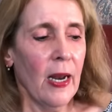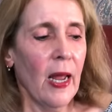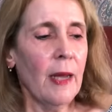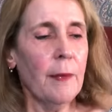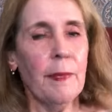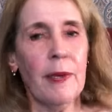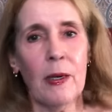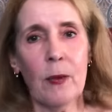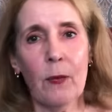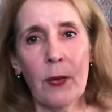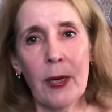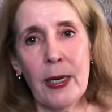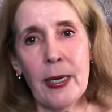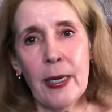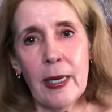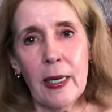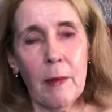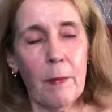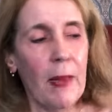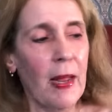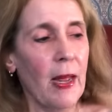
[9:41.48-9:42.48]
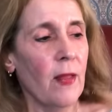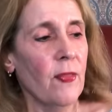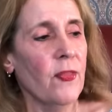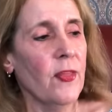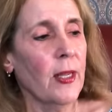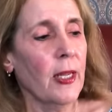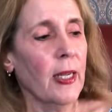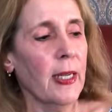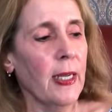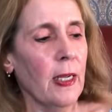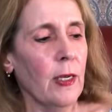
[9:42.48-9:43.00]
I'd been reading about the
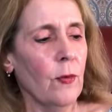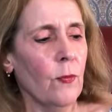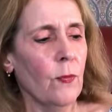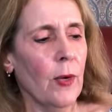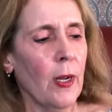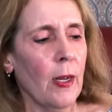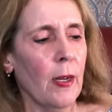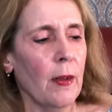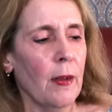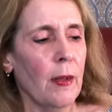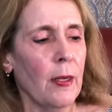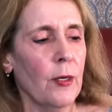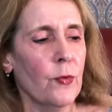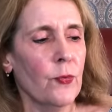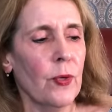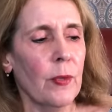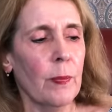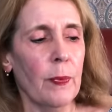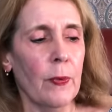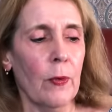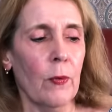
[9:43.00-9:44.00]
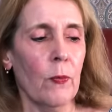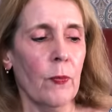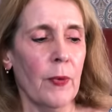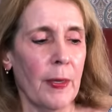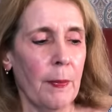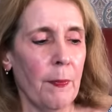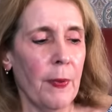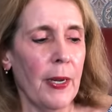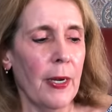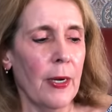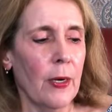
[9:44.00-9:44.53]
Kenra Triple
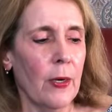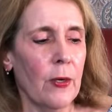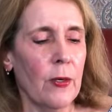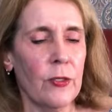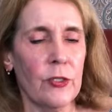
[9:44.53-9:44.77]
Repair